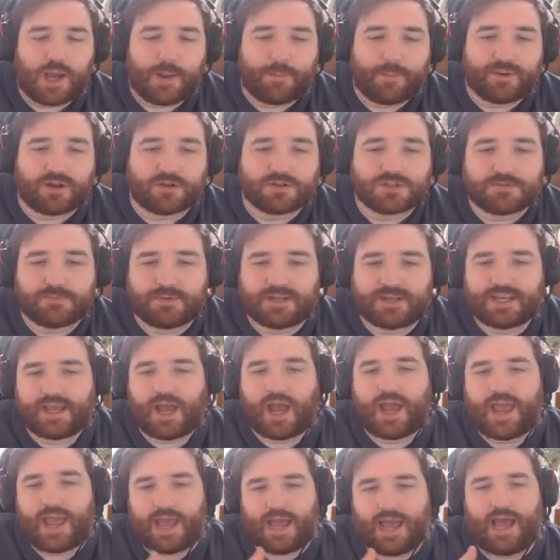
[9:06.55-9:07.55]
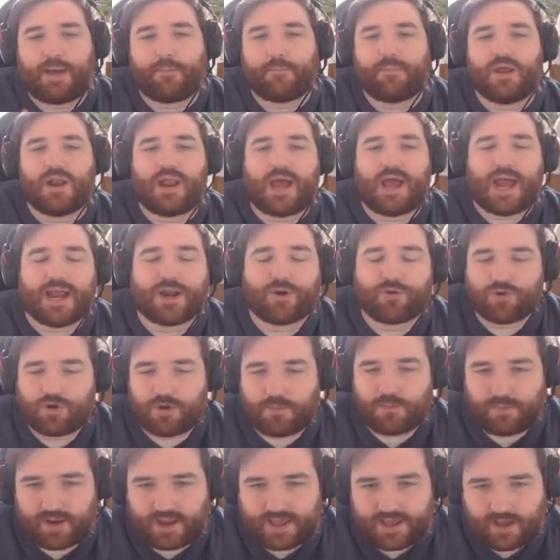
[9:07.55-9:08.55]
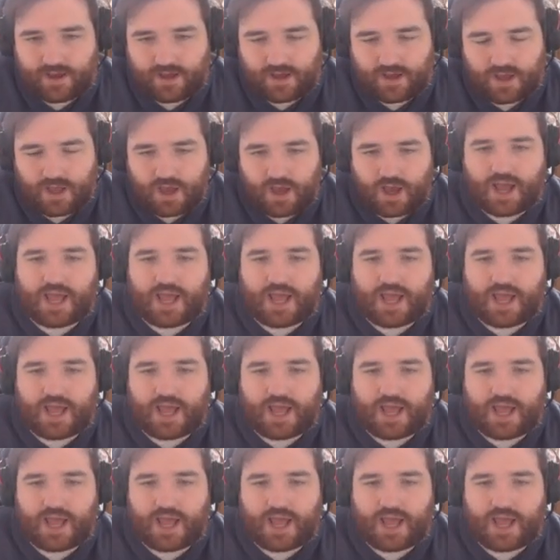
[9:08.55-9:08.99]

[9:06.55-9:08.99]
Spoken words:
but ultimately I am an aggro player.